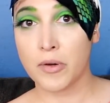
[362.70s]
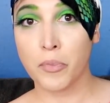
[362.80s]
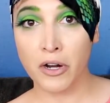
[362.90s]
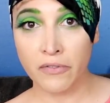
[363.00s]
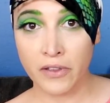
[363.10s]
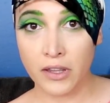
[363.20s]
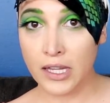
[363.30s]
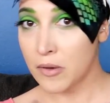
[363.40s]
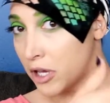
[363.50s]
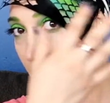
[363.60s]
in
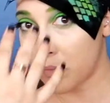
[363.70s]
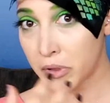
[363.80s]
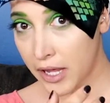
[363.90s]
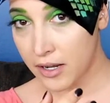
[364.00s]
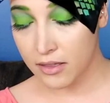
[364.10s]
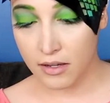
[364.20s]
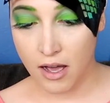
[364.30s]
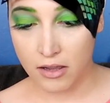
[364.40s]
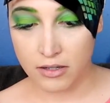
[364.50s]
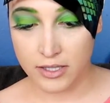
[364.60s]
perfectly, I'm kind of blending the
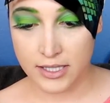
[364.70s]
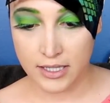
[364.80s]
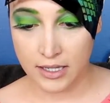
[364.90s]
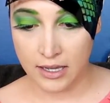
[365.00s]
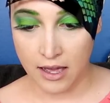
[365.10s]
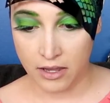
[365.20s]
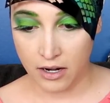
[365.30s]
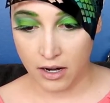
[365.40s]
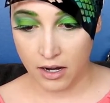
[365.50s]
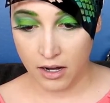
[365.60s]
colors
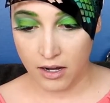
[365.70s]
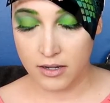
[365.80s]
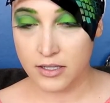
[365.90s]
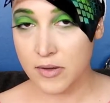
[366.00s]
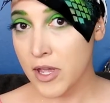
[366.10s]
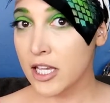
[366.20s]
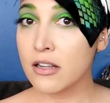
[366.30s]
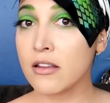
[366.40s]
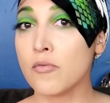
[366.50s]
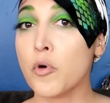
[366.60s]
together to make it
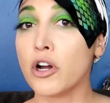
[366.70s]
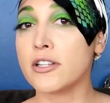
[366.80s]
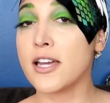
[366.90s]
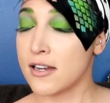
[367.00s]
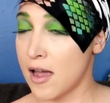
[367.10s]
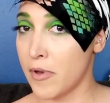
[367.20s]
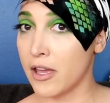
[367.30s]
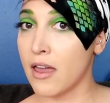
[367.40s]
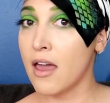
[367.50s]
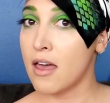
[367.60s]
a little more
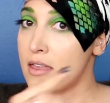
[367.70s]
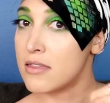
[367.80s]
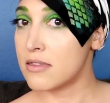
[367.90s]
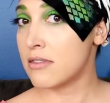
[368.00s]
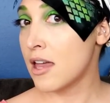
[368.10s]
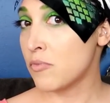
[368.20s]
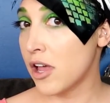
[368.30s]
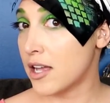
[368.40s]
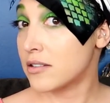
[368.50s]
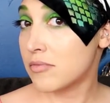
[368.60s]
dynamic. Then
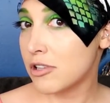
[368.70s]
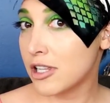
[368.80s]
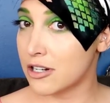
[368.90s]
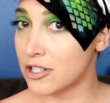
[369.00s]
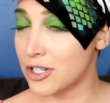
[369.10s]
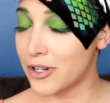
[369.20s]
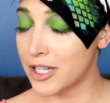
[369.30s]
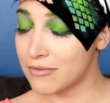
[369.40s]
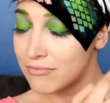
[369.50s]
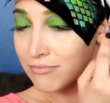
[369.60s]
we'll add some glitter to it.